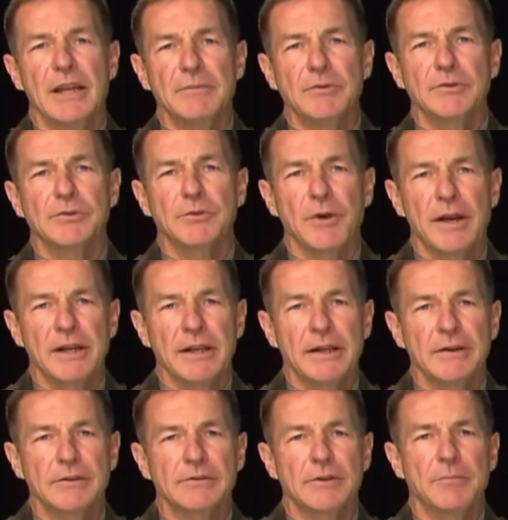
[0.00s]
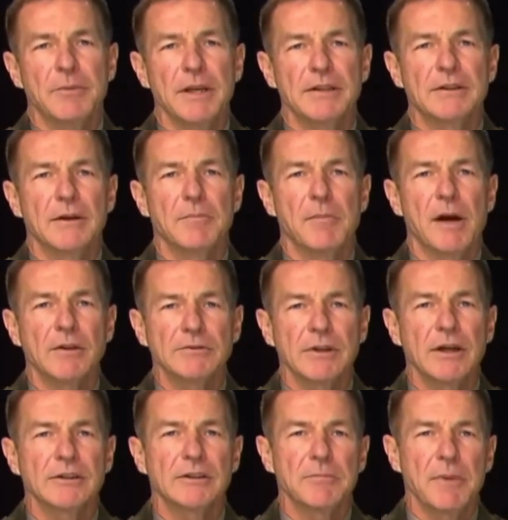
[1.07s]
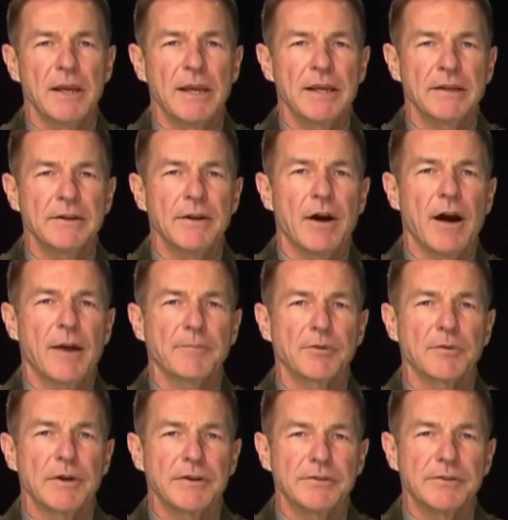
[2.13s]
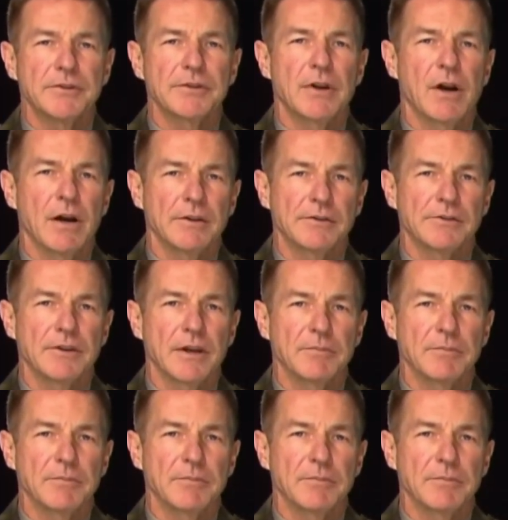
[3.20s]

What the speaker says: enable training to meet the multi-domain operations concept